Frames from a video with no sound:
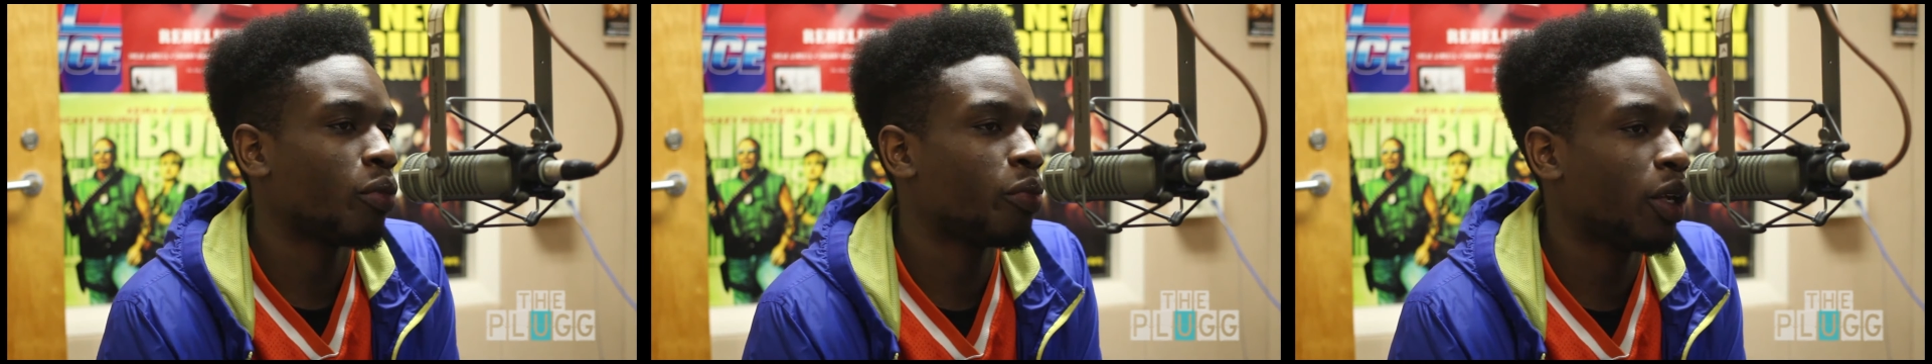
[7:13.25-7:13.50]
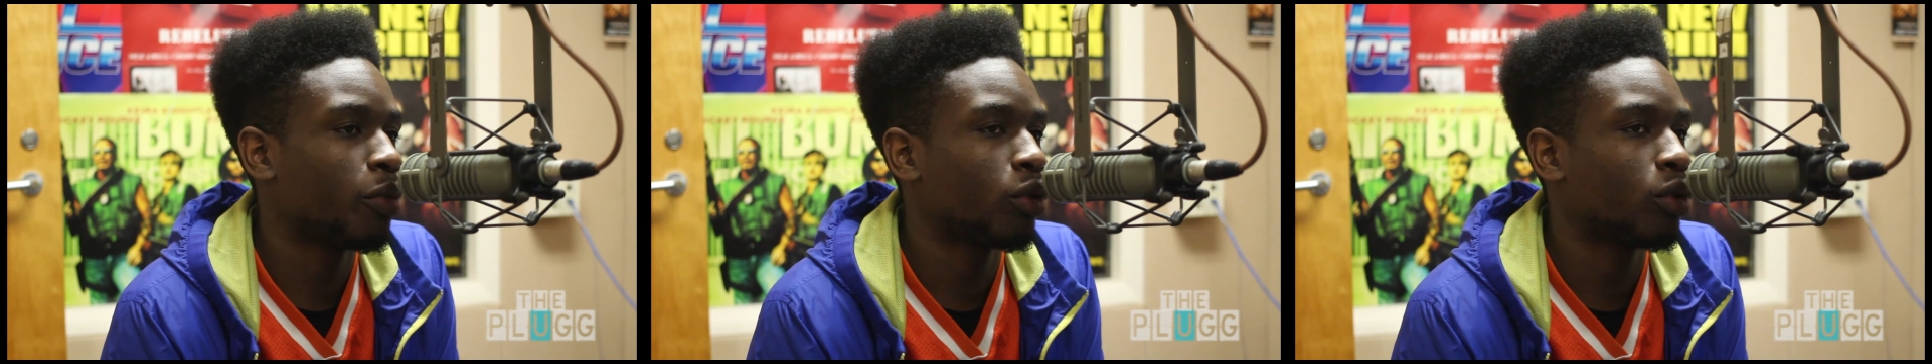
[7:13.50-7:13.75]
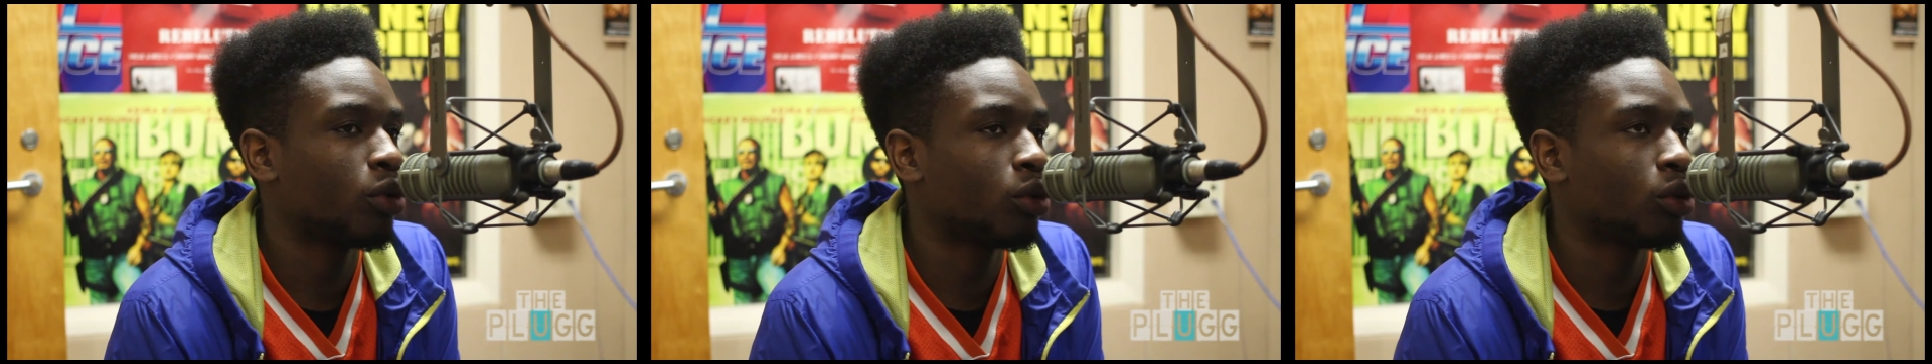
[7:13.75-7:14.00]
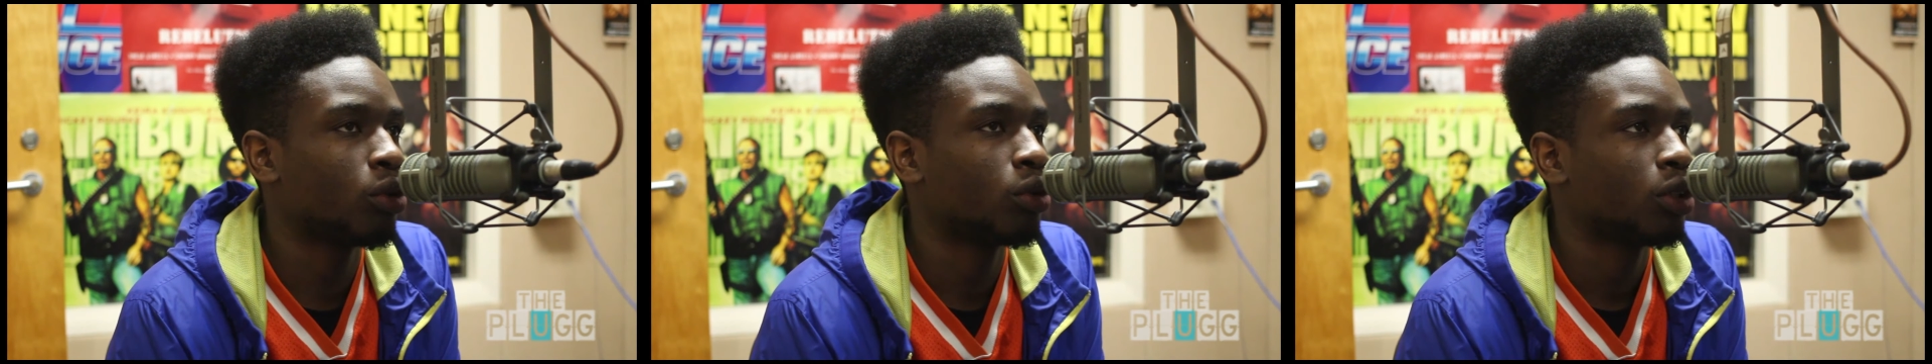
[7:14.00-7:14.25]
people
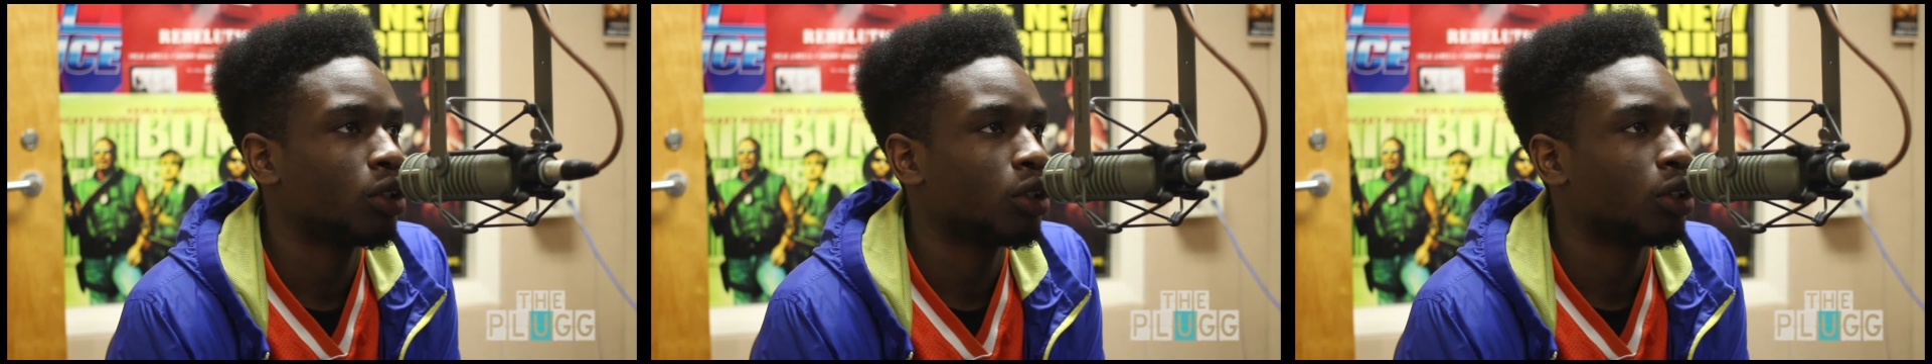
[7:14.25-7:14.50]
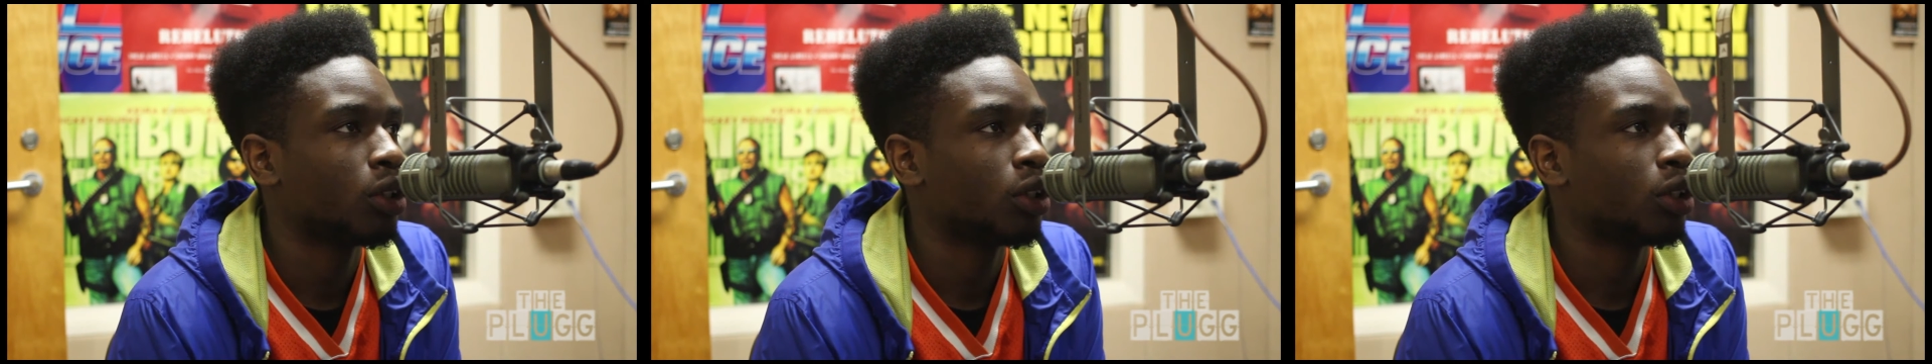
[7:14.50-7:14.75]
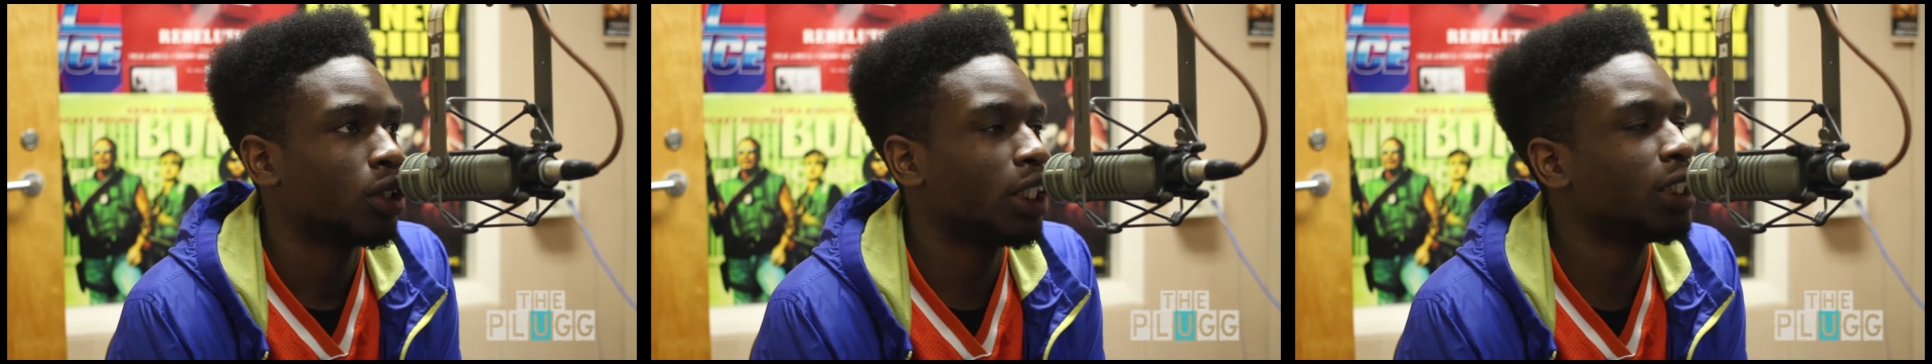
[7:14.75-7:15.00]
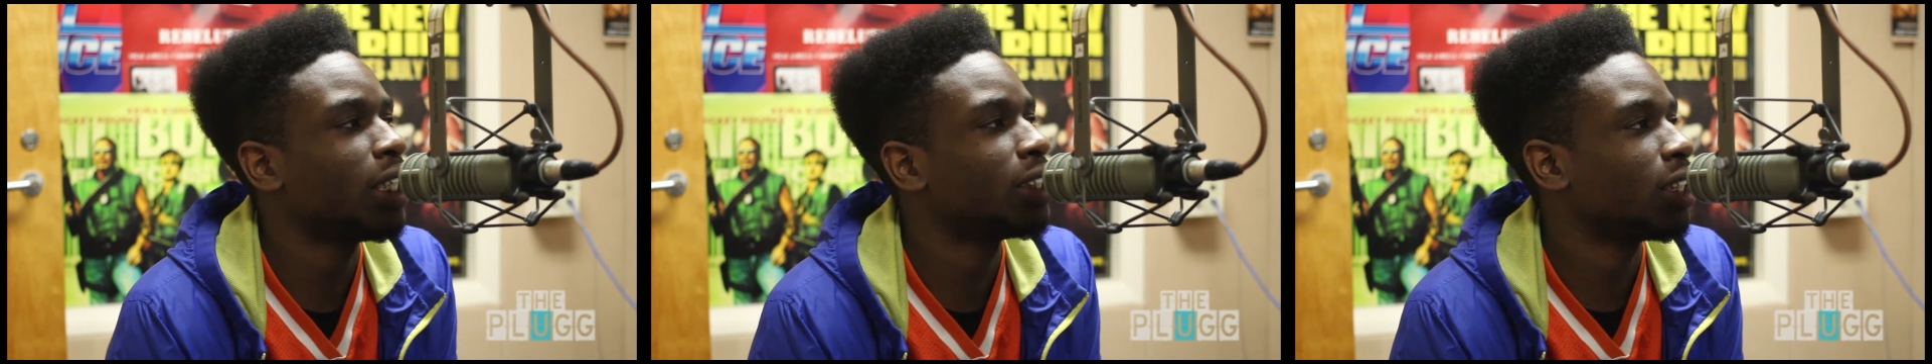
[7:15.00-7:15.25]
who
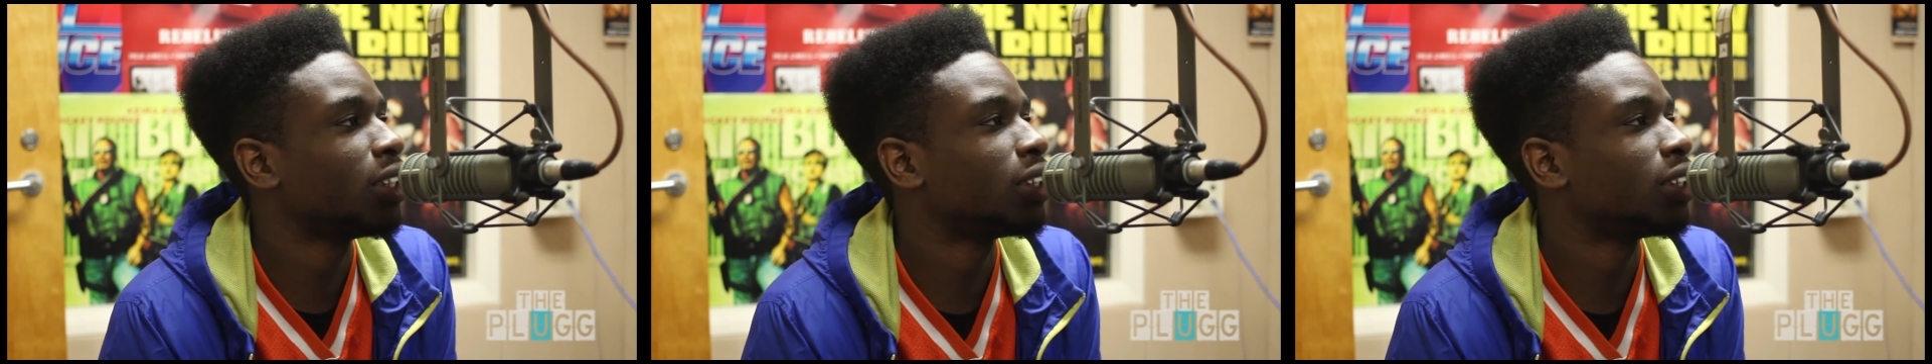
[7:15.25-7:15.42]
it's